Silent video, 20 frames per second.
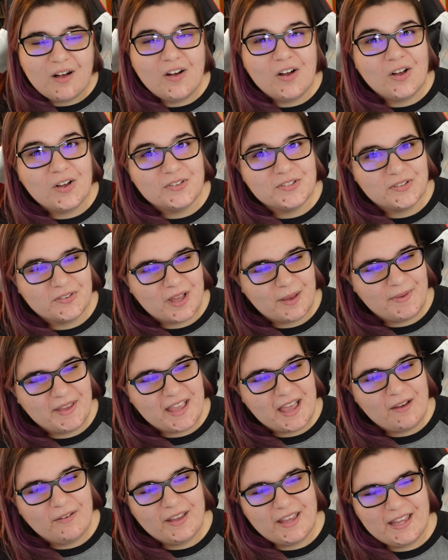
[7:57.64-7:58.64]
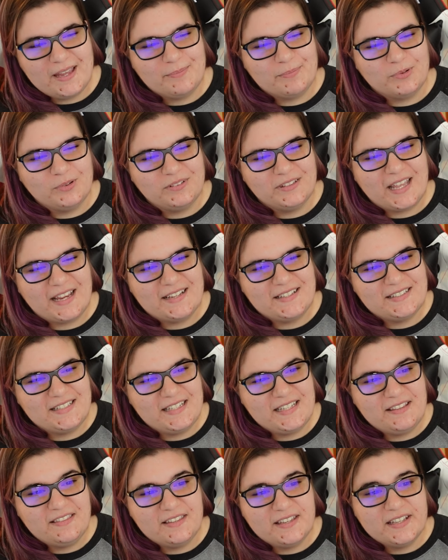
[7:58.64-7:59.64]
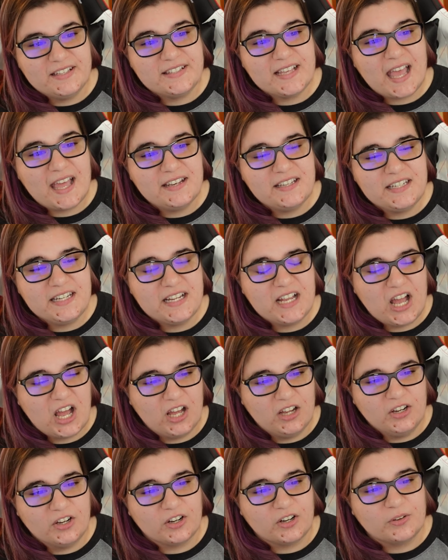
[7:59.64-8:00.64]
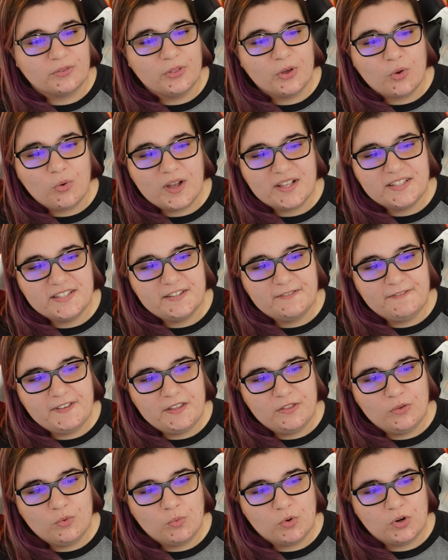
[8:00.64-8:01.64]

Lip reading: Also coming out April 19th is Ending Hunger, The Quest to Feed the